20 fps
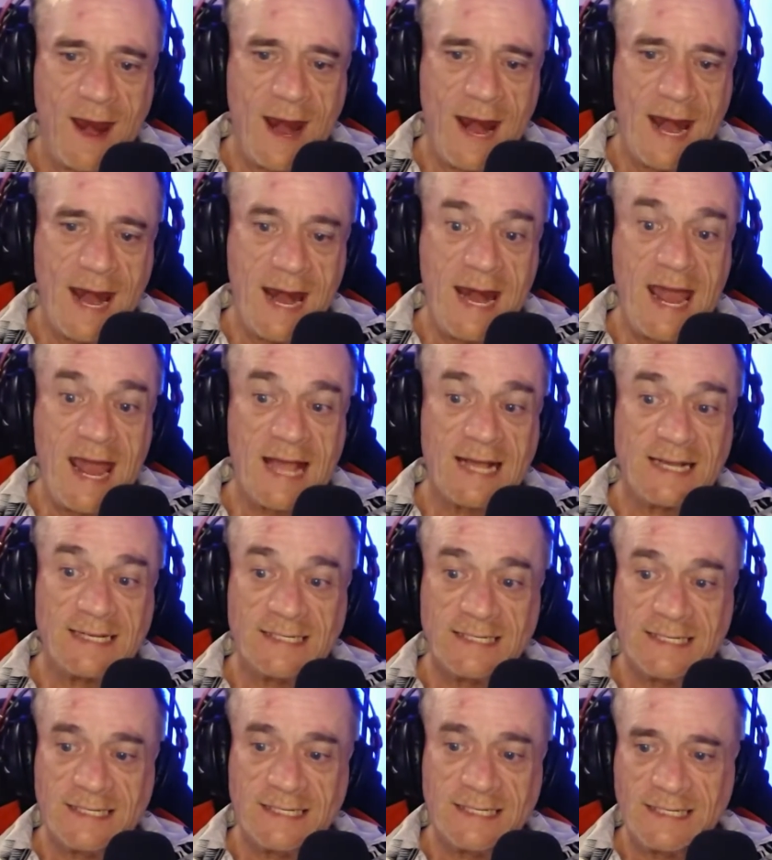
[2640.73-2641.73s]

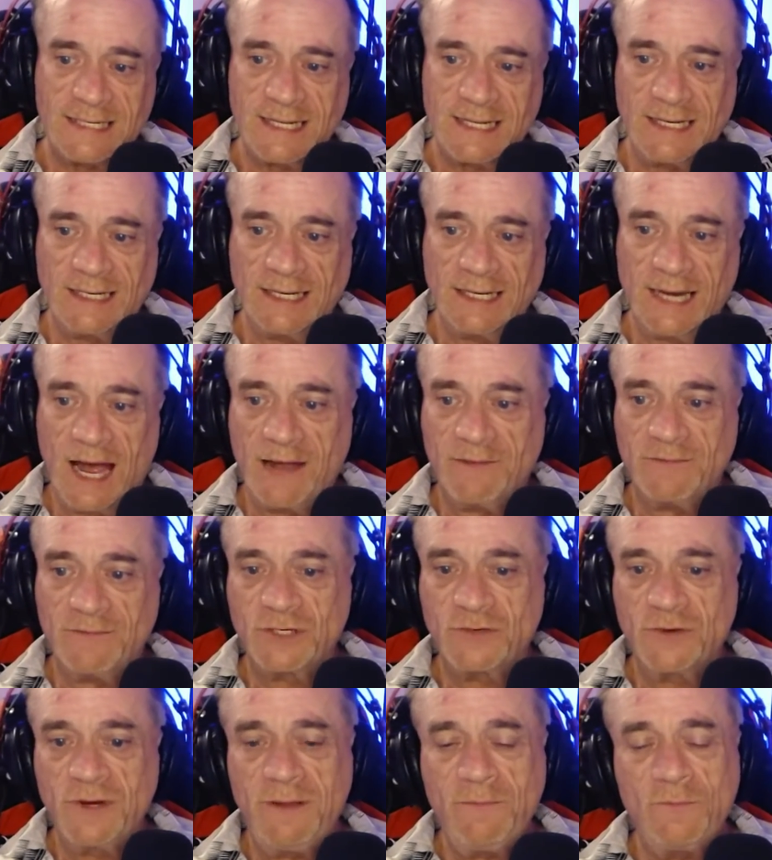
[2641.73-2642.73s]
next live
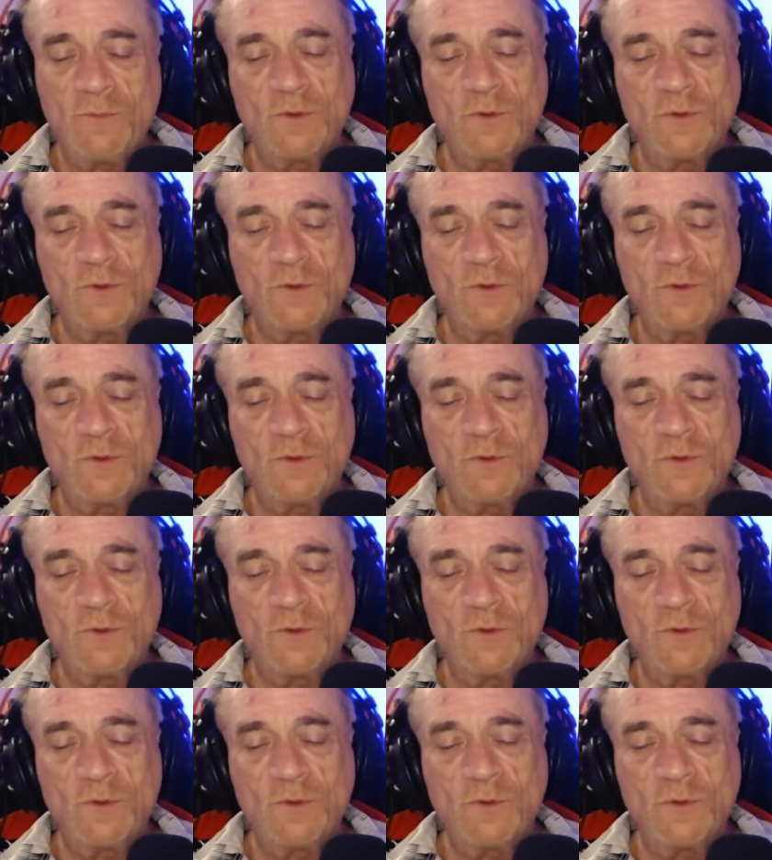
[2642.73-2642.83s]
stream,